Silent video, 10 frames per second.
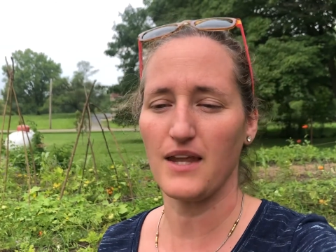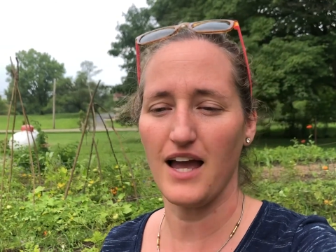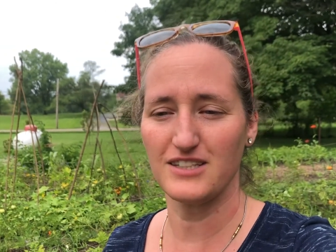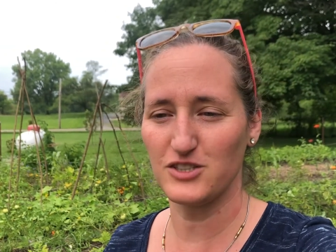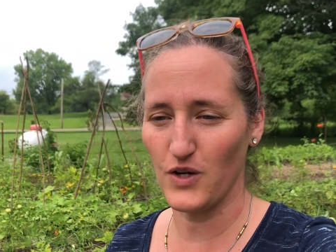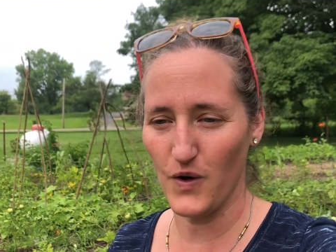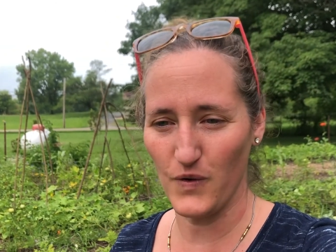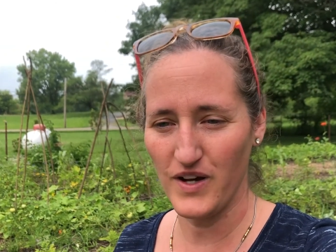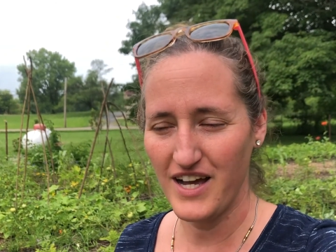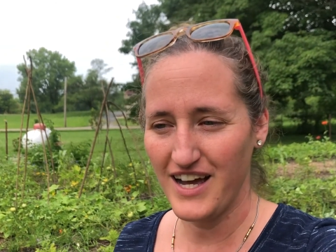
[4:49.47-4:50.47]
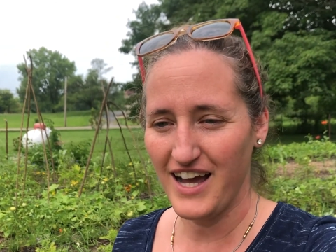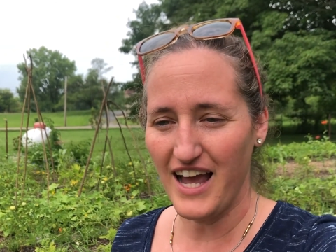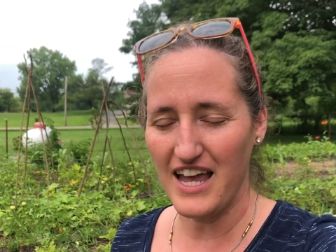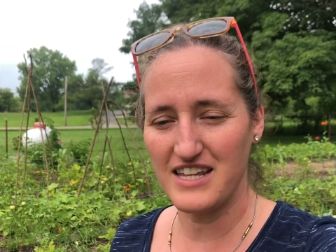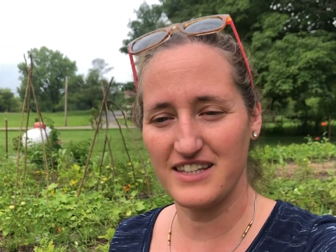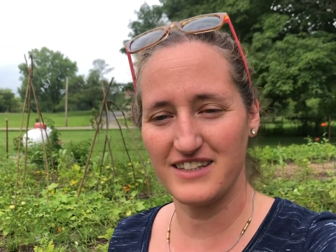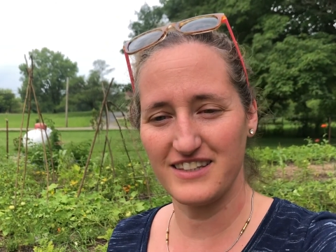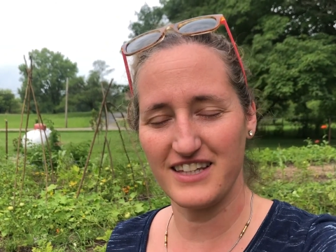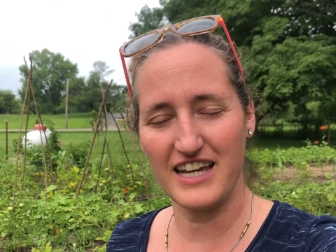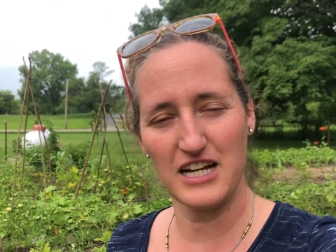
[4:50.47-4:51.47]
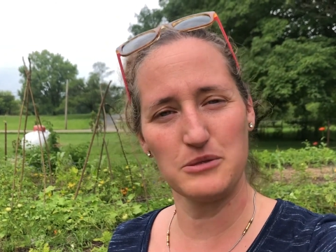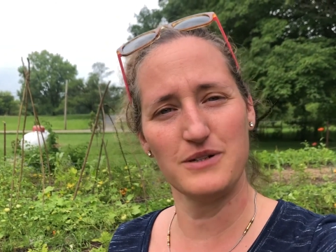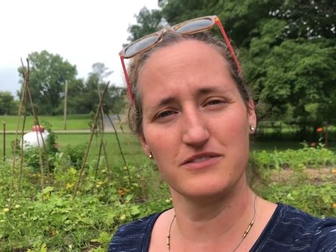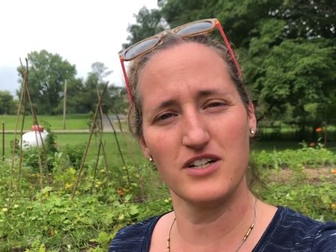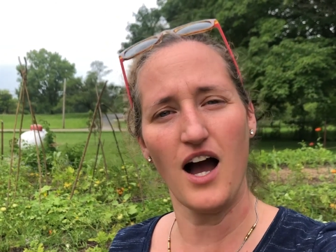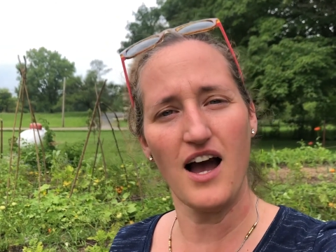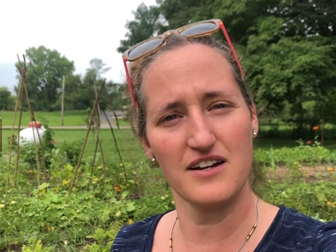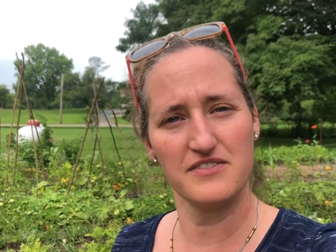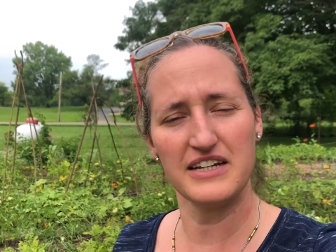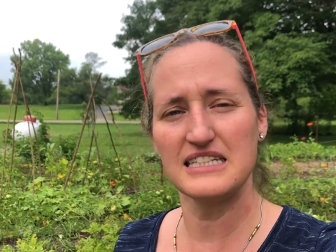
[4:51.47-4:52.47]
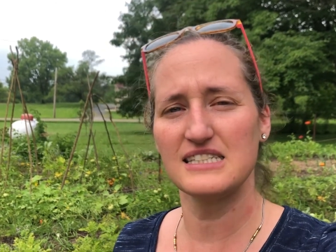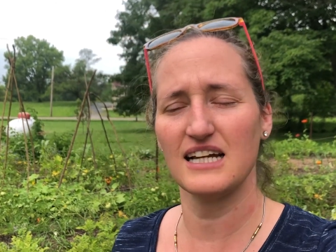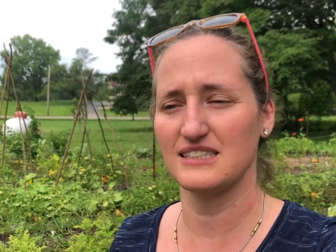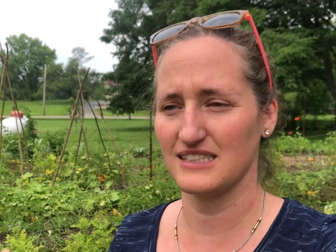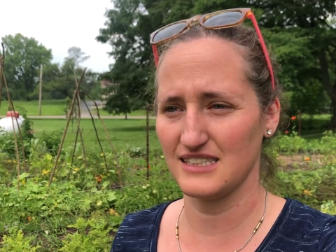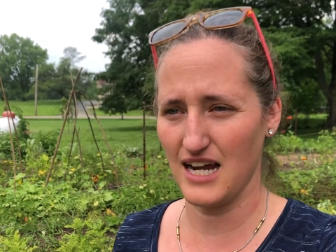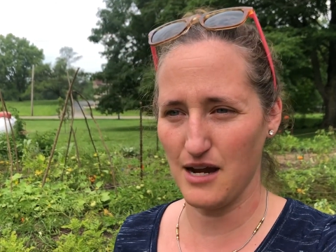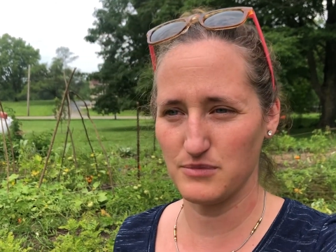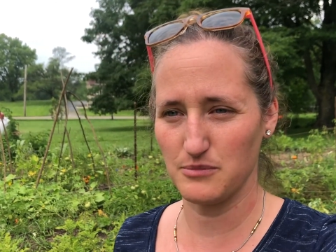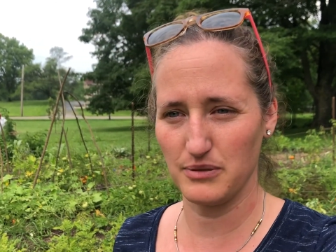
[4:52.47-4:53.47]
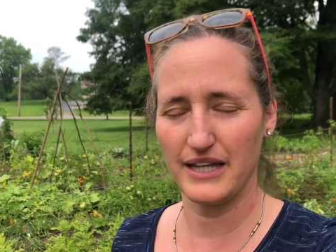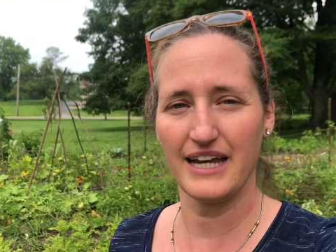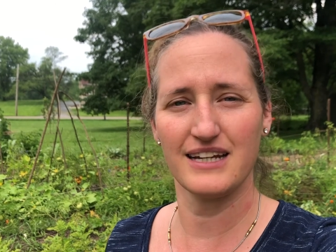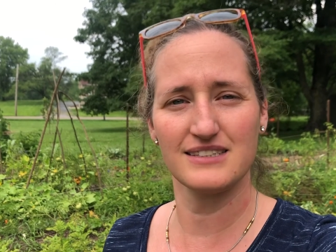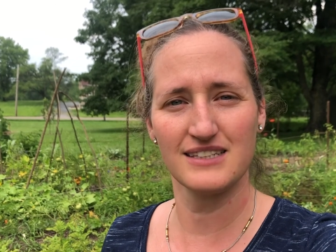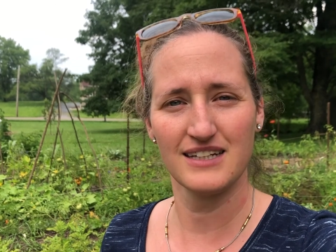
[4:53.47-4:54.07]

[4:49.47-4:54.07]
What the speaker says: And so in the kingdom of God, if he says it's time to plant